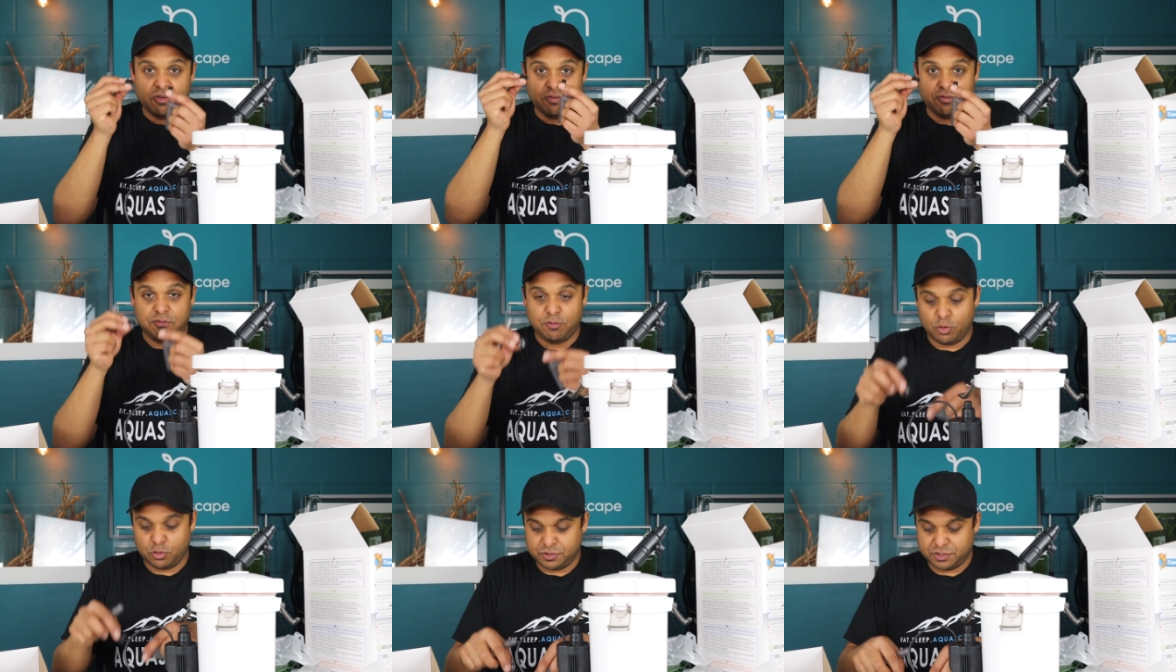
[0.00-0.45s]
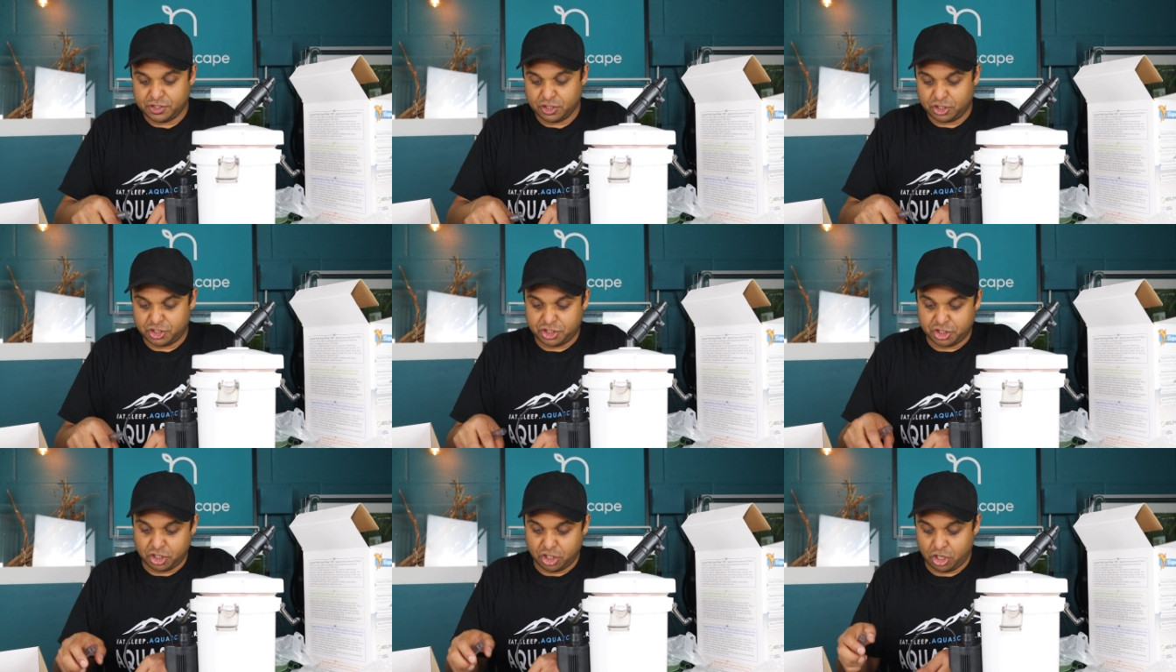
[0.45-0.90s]
Four
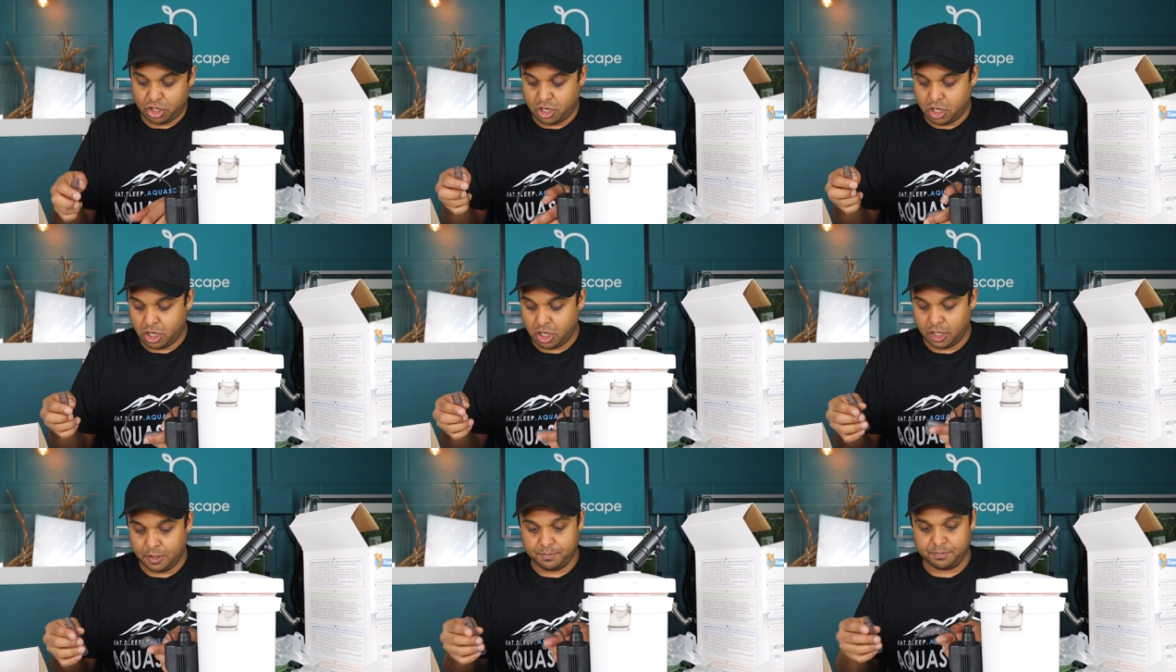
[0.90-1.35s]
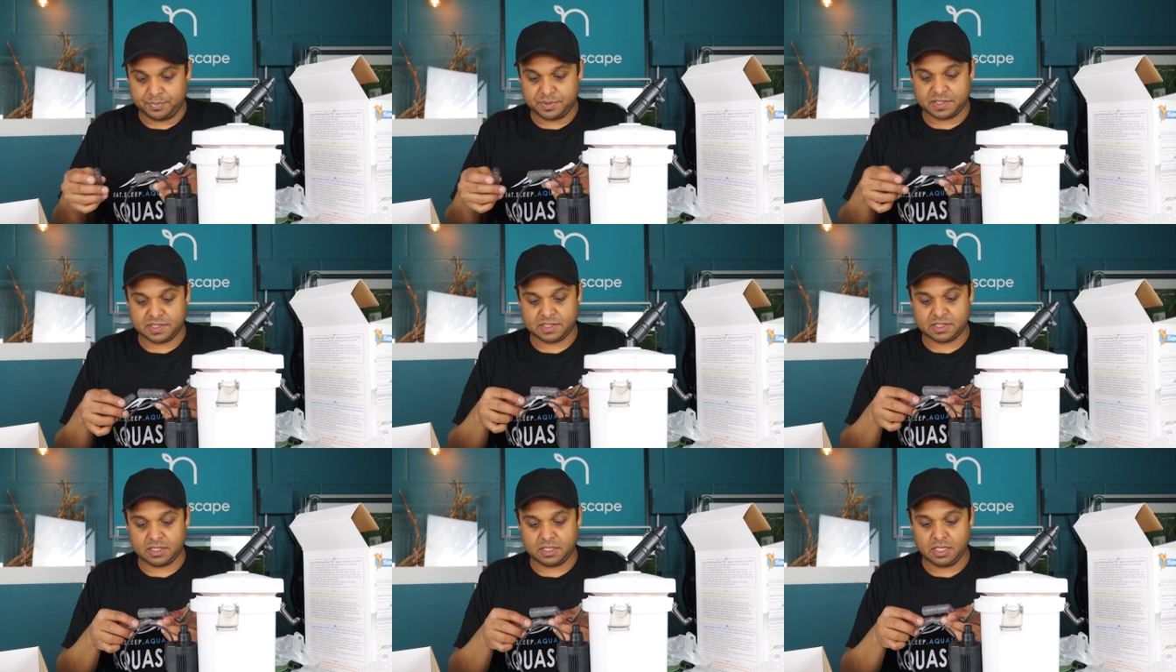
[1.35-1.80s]
suction
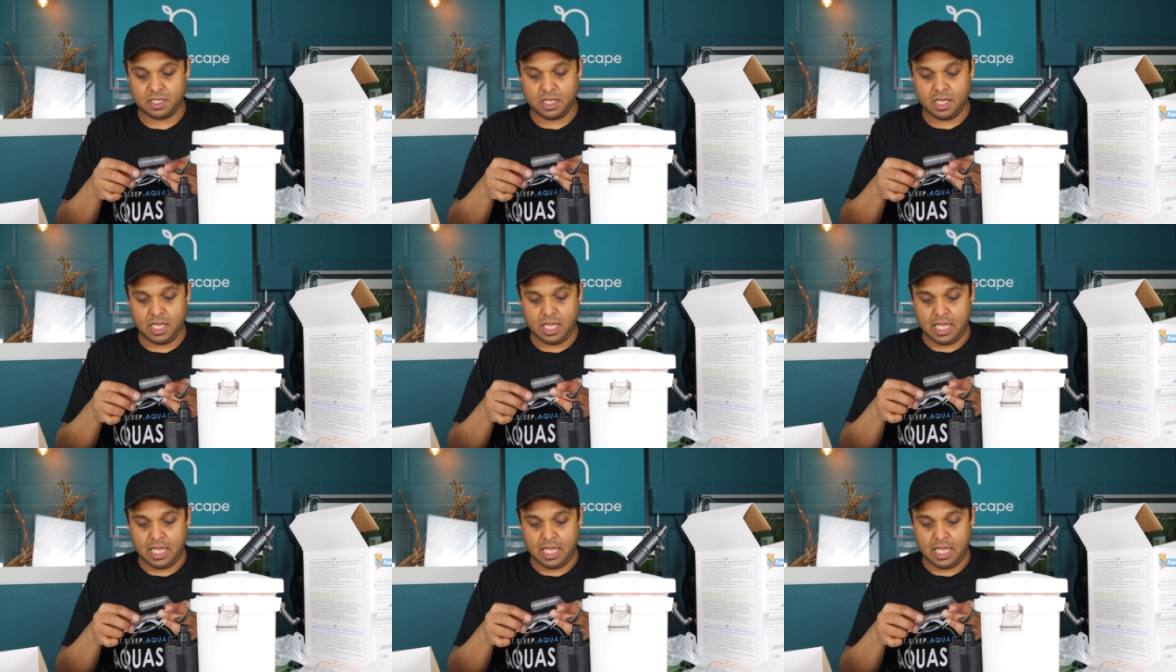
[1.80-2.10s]
cups